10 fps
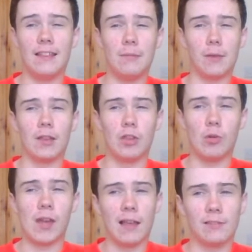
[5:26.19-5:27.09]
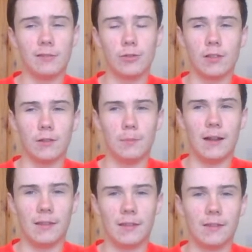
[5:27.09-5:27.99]
Teams like Newcastle, Crystal
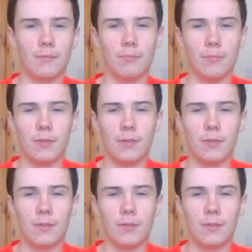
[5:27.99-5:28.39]
Palace,